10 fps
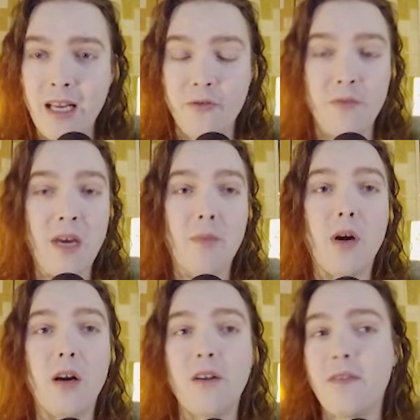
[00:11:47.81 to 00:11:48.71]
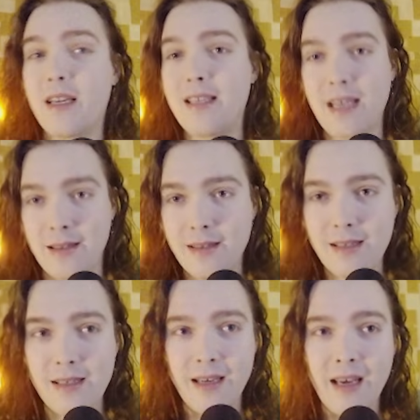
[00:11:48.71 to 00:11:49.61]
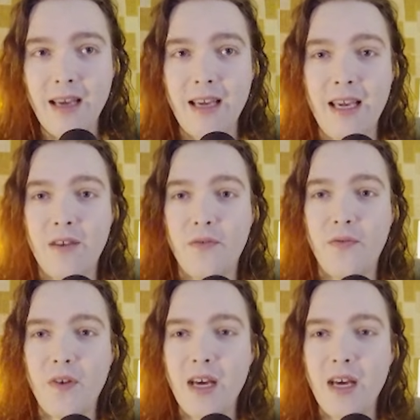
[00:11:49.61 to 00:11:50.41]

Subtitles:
It would make perfect sense if,